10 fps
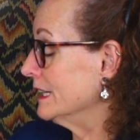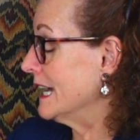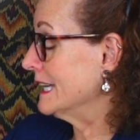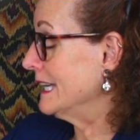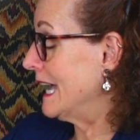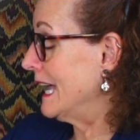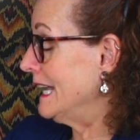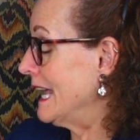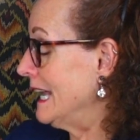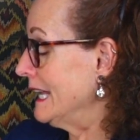
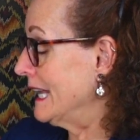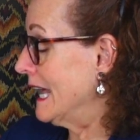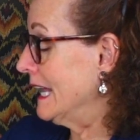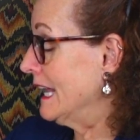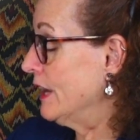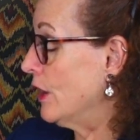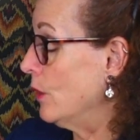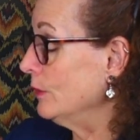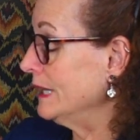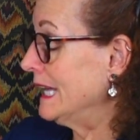again and again, and
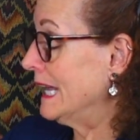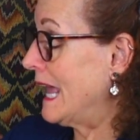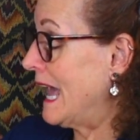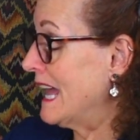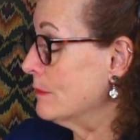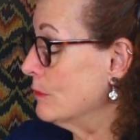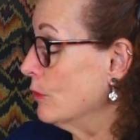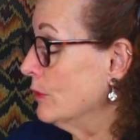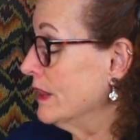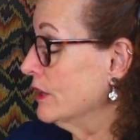only an animal
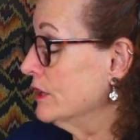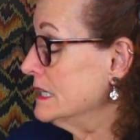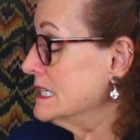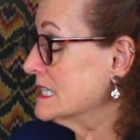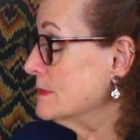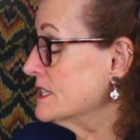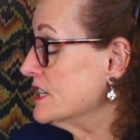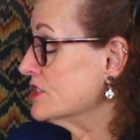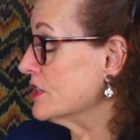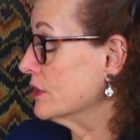with a good
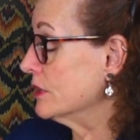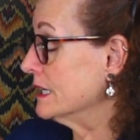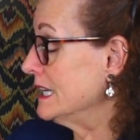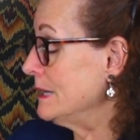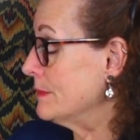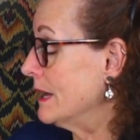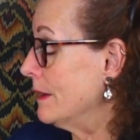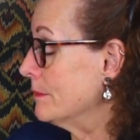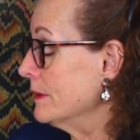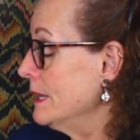disposition could keep
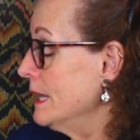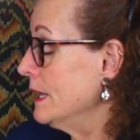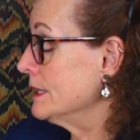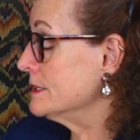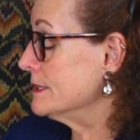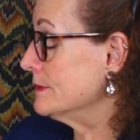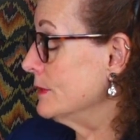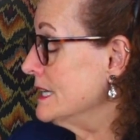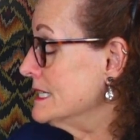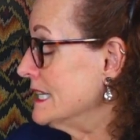up
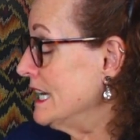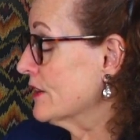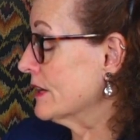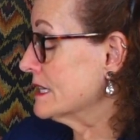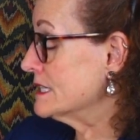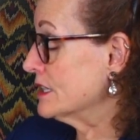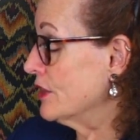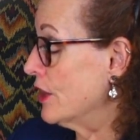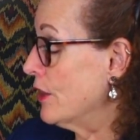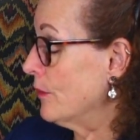with his eagerness to
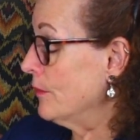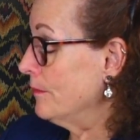go.